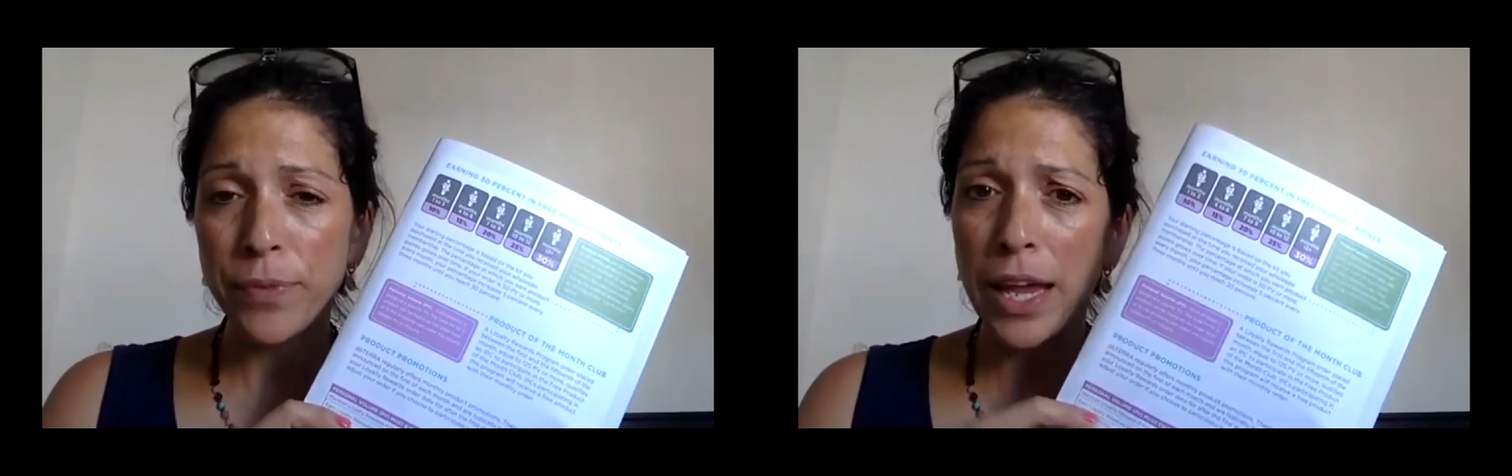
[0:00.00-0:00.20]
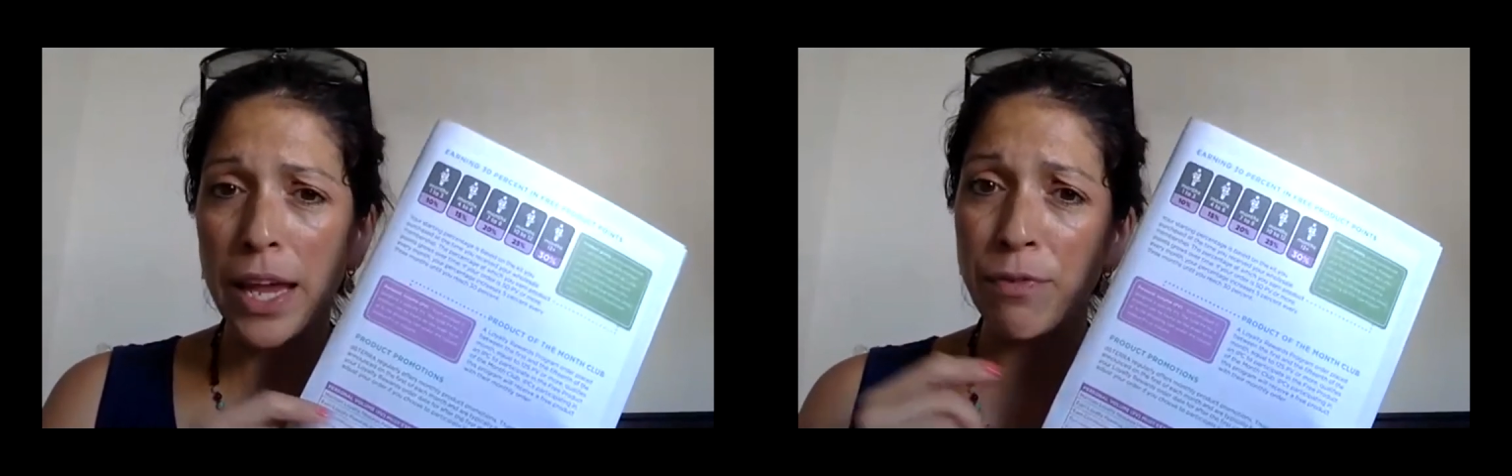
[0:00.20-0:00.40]

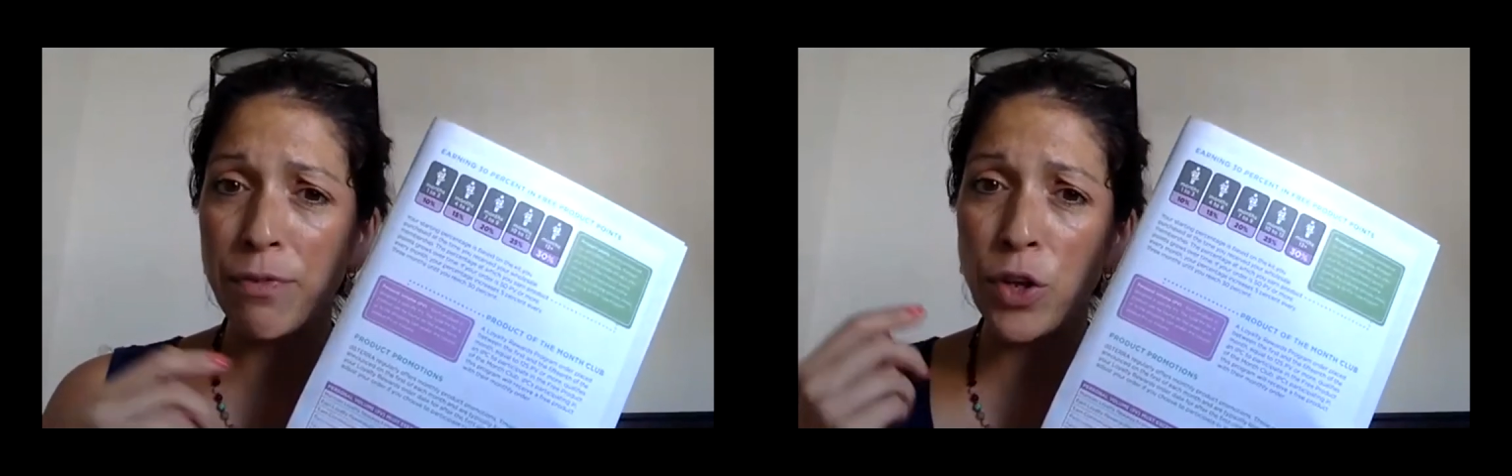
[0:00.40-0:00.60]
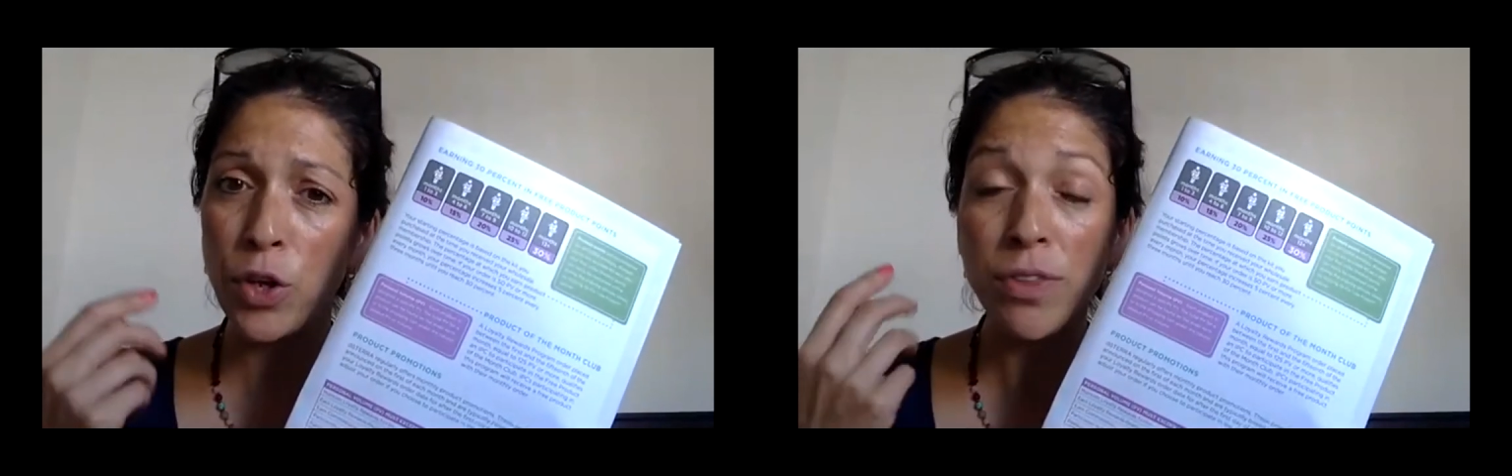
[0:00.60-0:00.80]
if
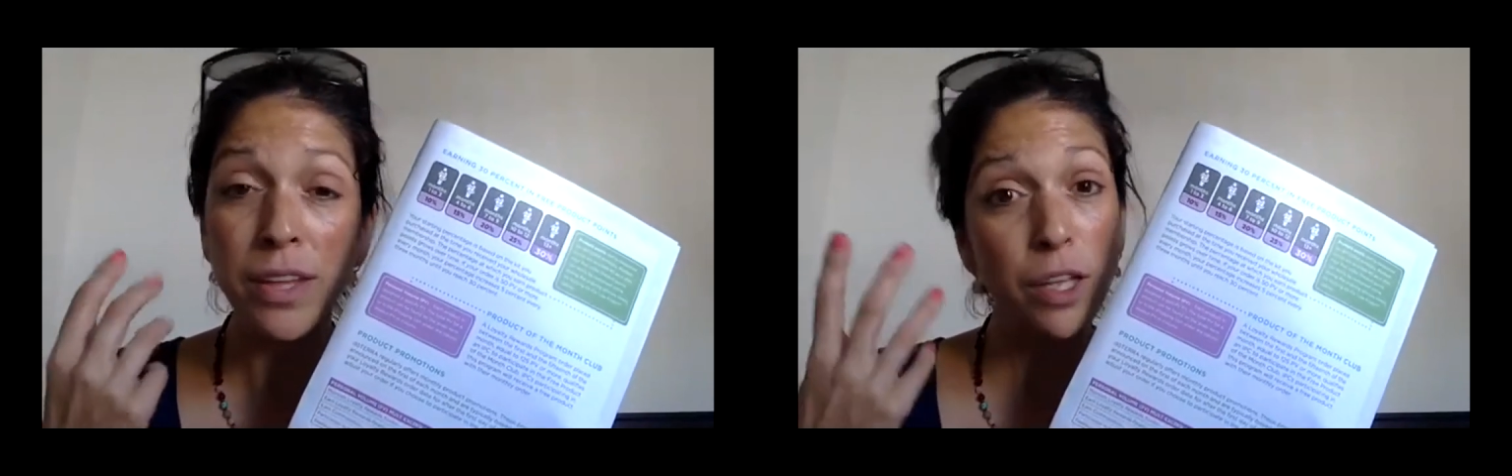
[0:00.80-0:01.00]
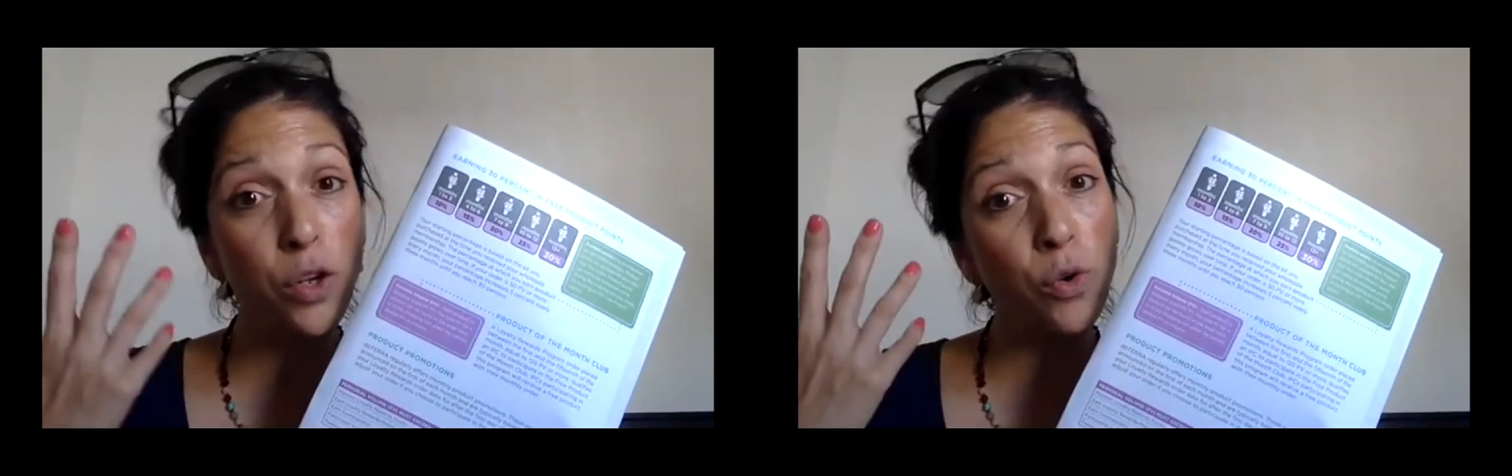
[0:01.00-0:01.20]
you
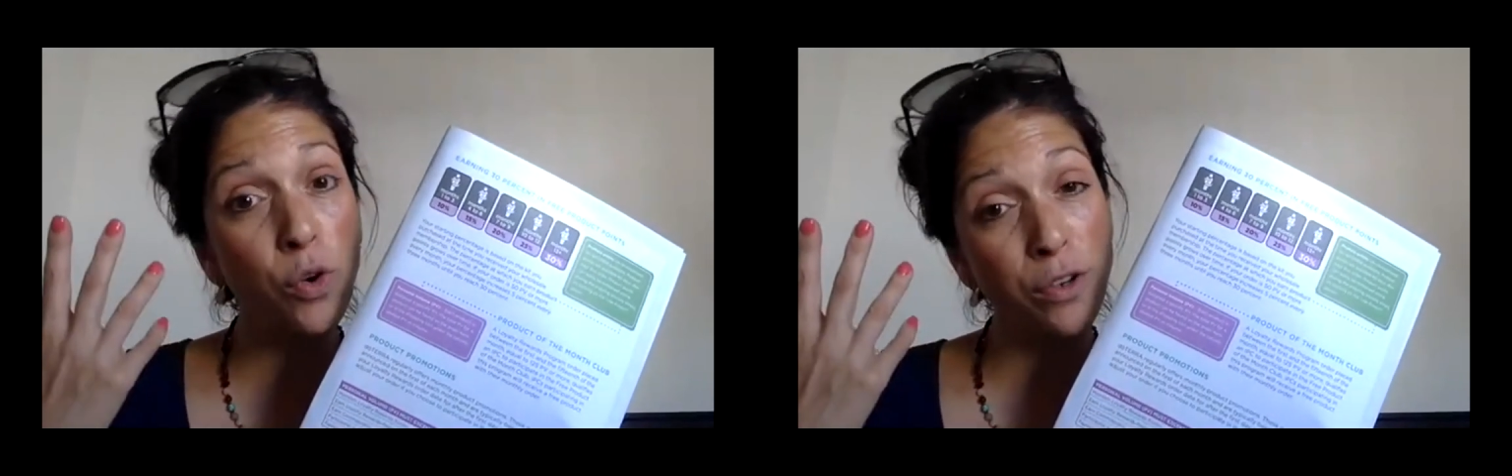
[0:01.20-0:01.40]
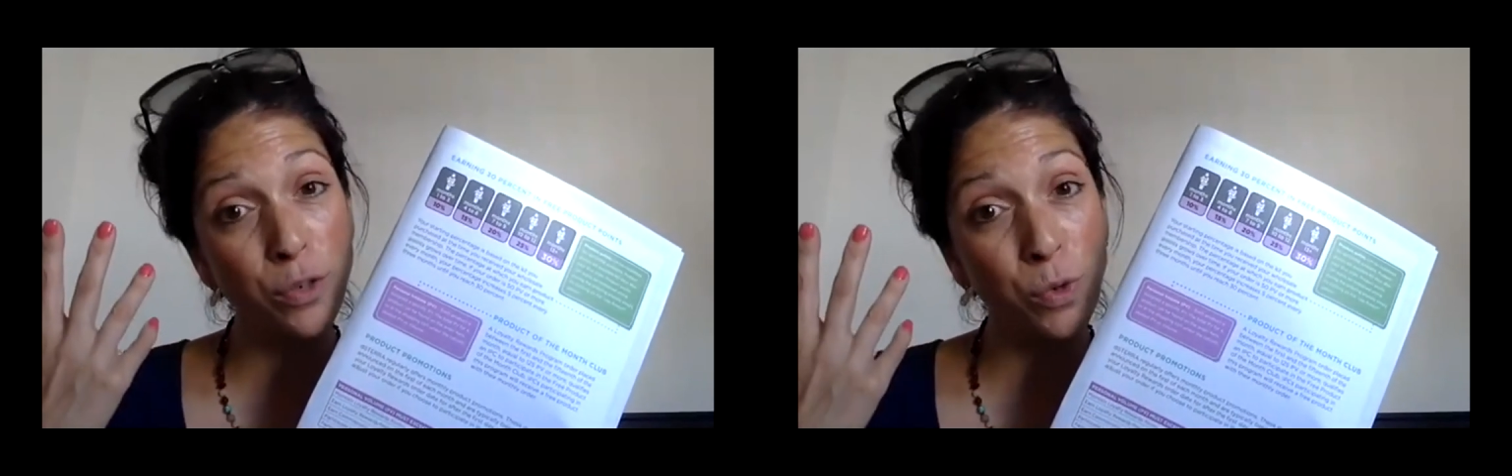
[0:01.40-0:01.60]
think that you're
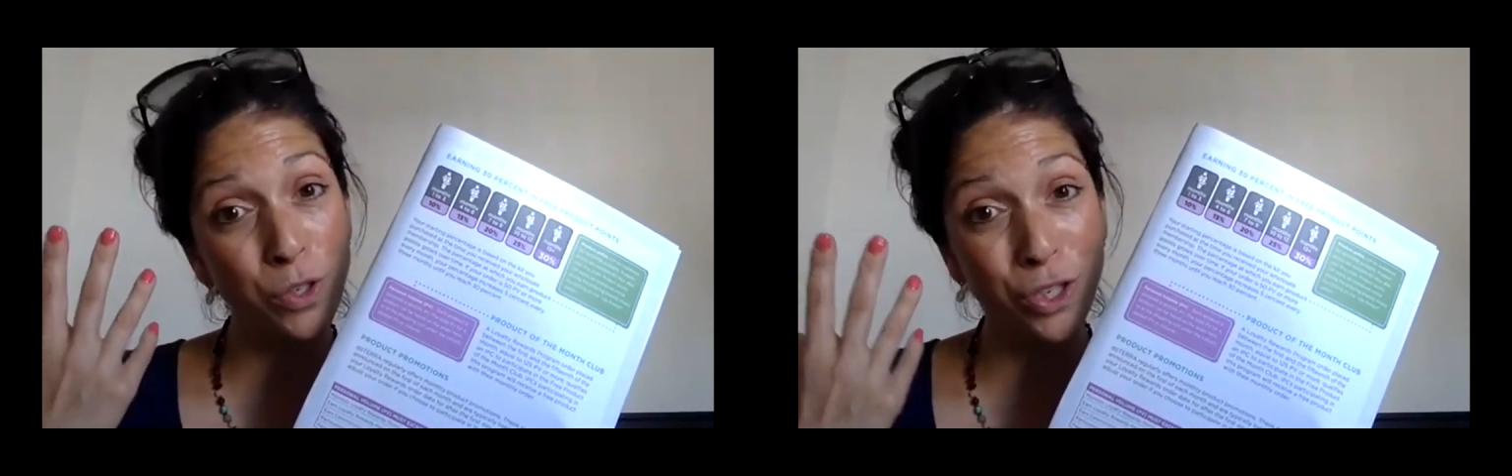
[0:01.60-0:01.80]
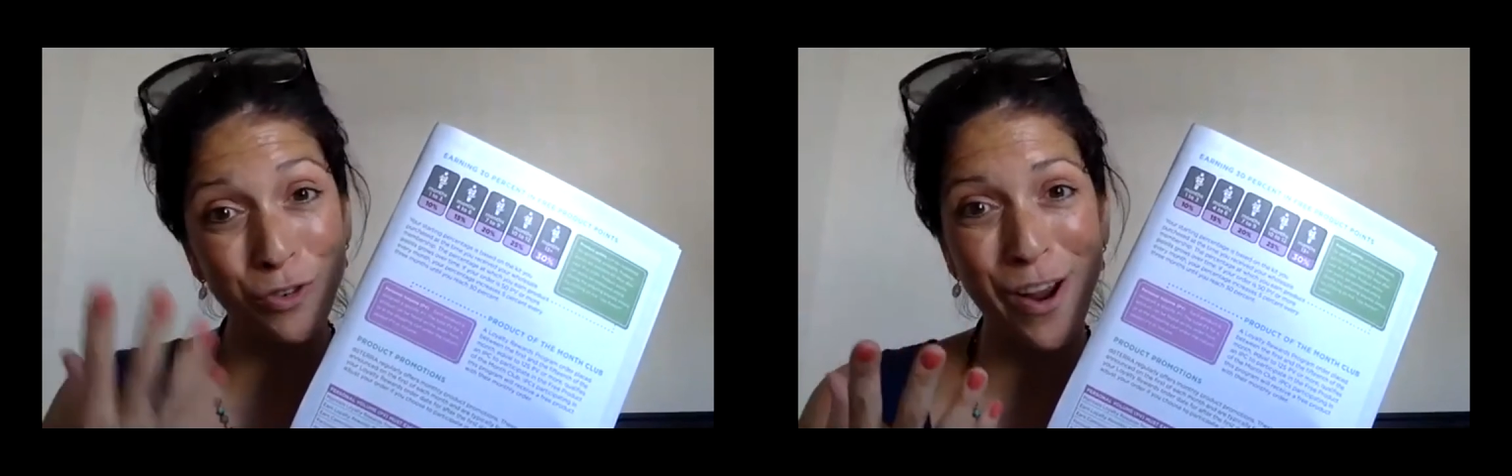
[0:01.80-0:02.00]
going to want
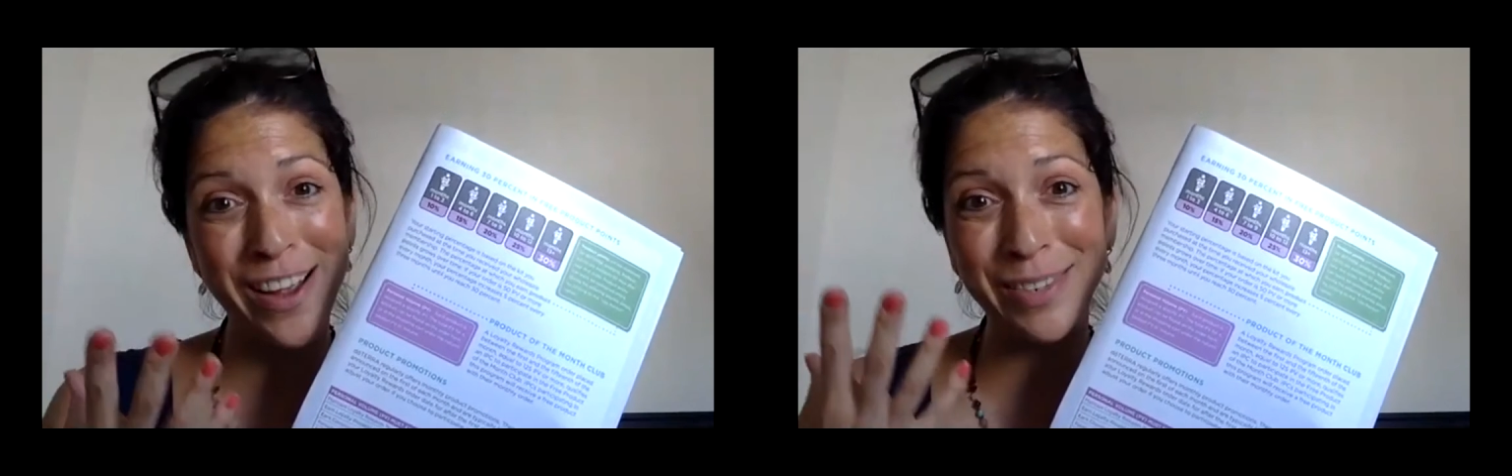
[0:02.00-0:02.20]
to try